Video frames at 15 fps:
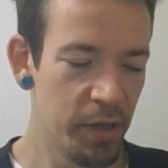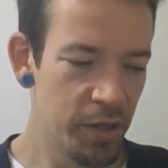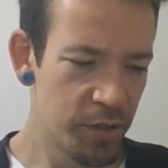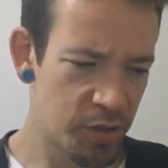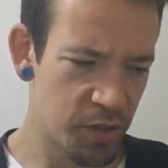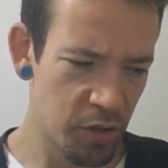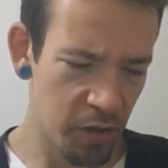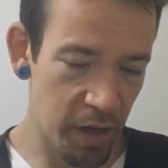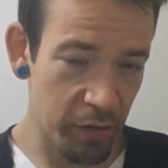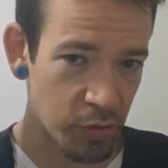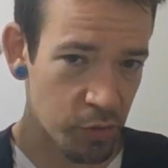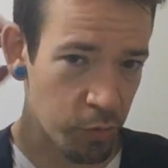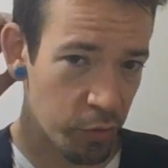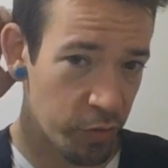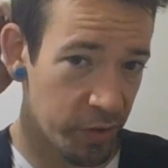So I was
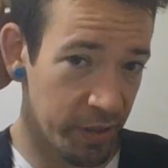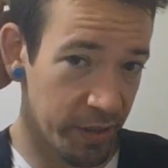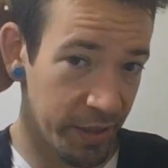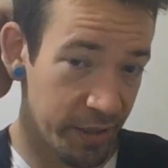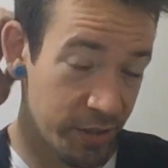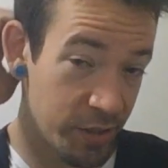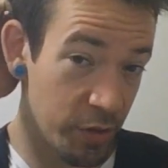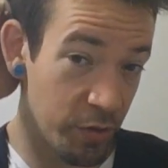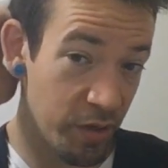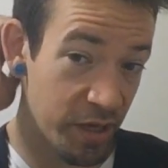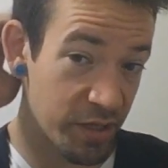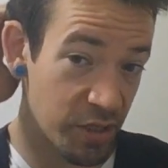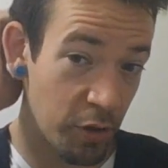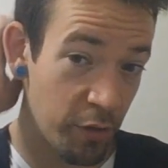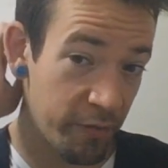wondering, like, do you
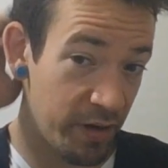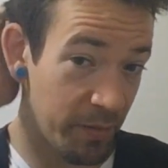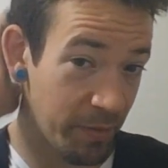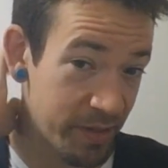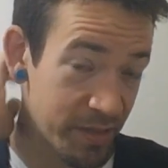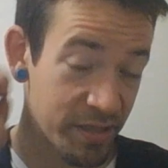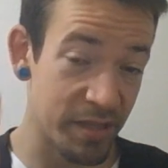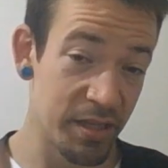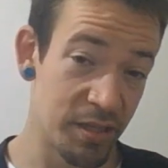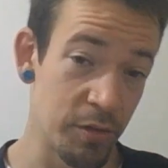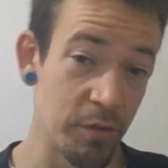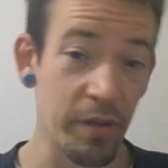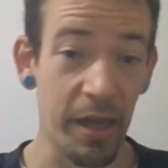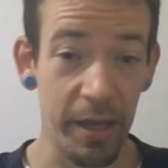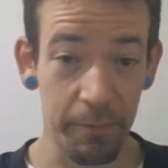guys know of any places that
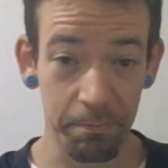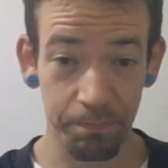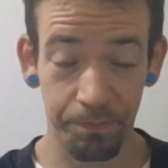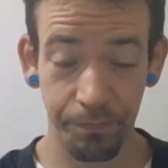do that?